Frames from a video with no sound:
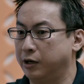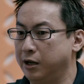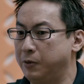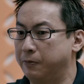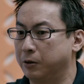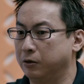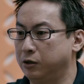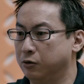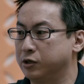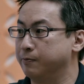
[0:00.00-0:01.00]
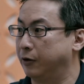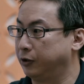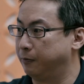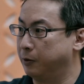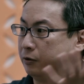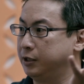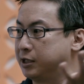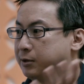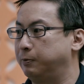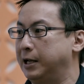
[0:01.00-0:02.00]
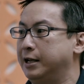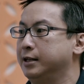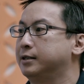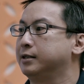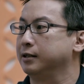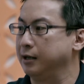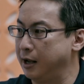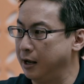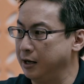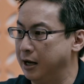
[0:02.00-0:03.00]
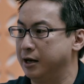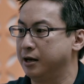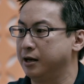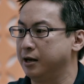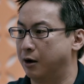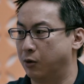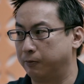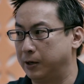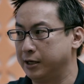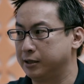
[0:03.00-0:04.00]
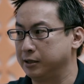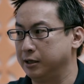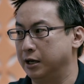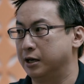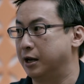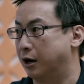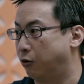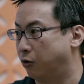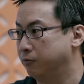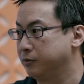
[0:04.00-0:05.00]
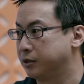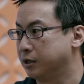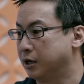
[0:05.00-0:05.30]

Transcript: already people use multiple displays in their workplace, in their homes.